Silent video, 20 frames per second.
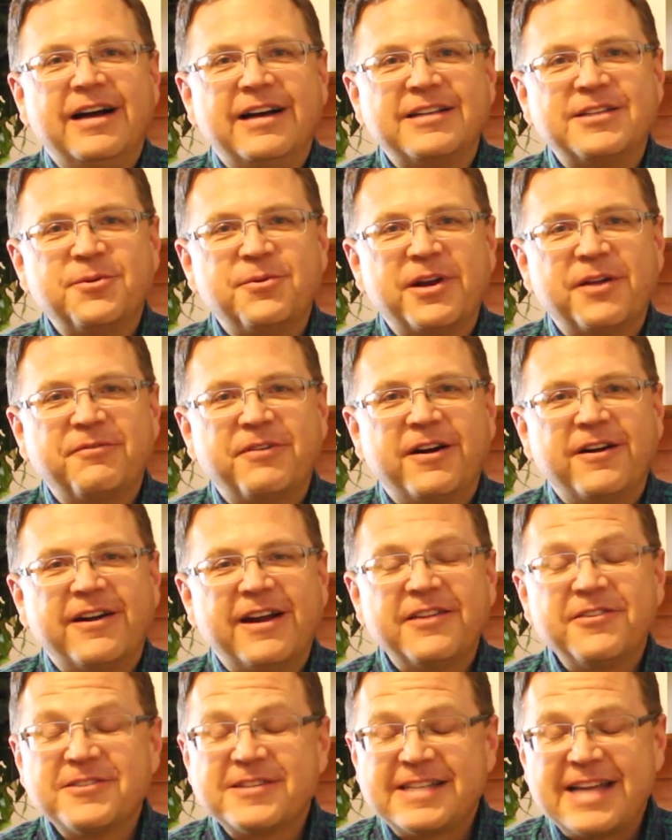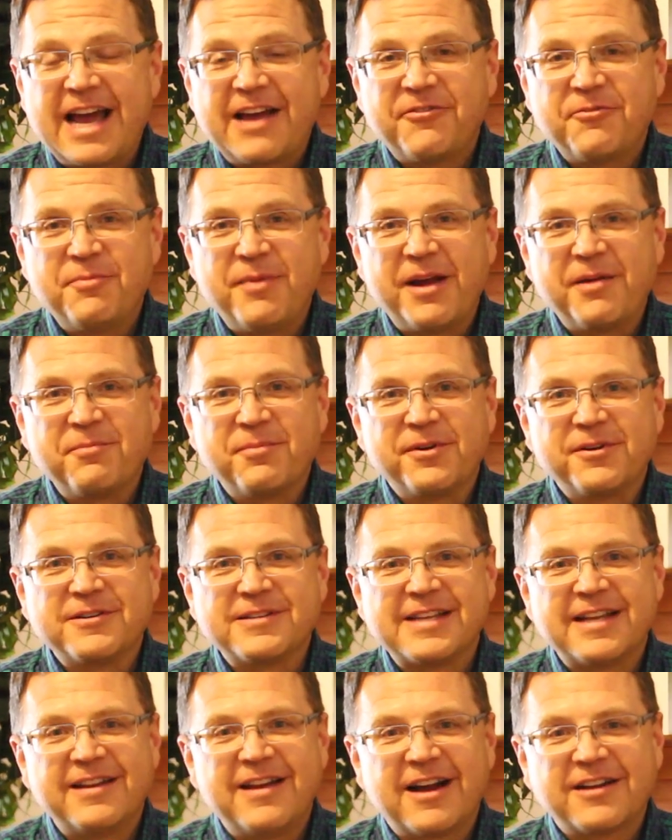to one of our other staff
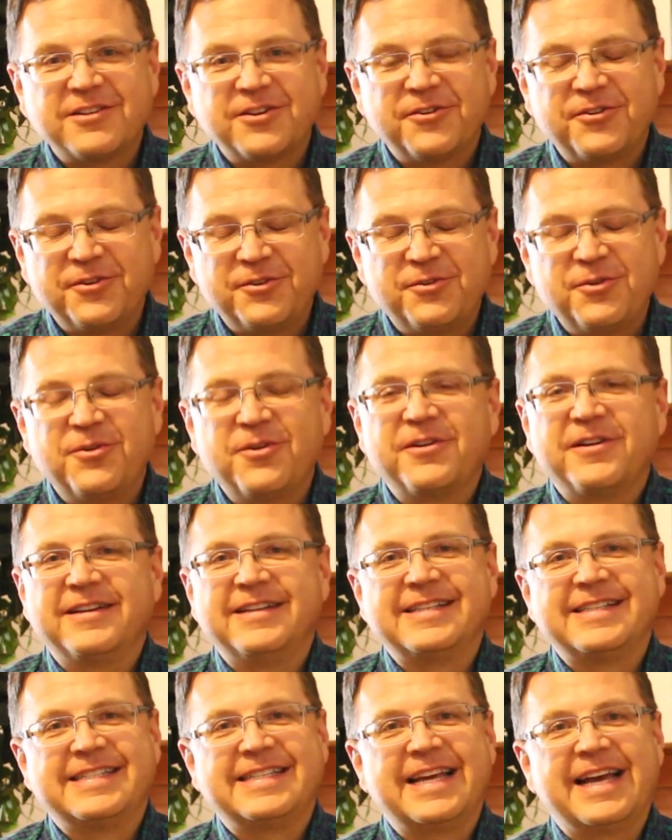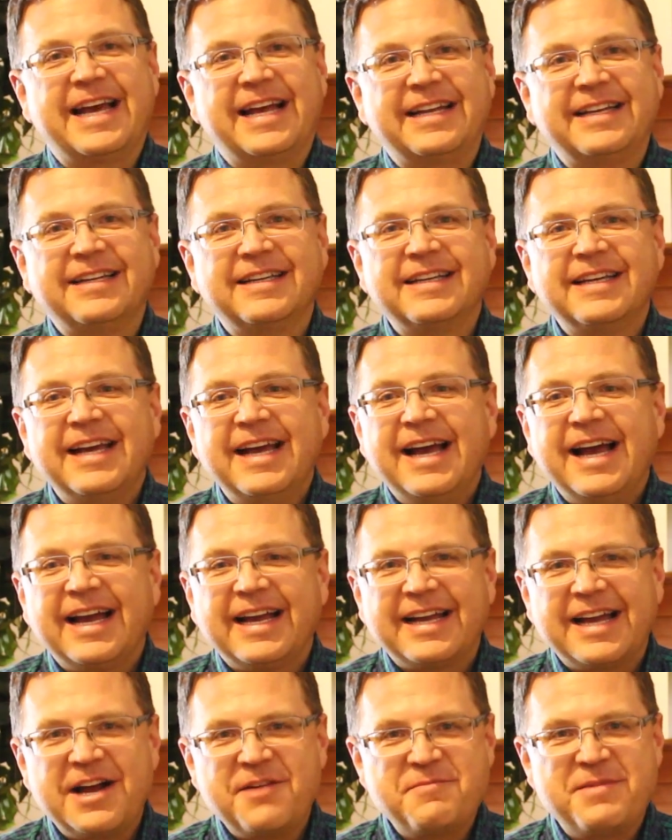members, and knocked on her door and said,
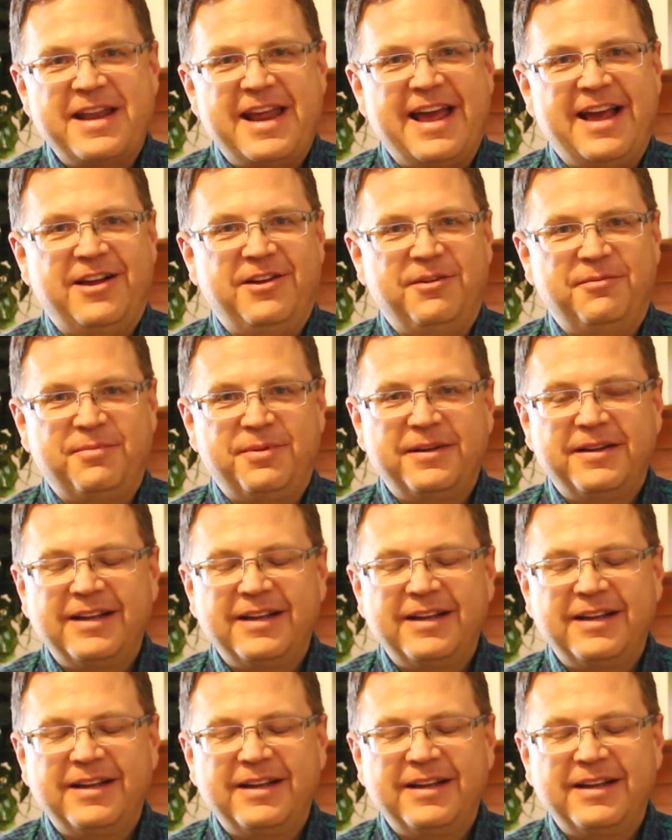"Come and help."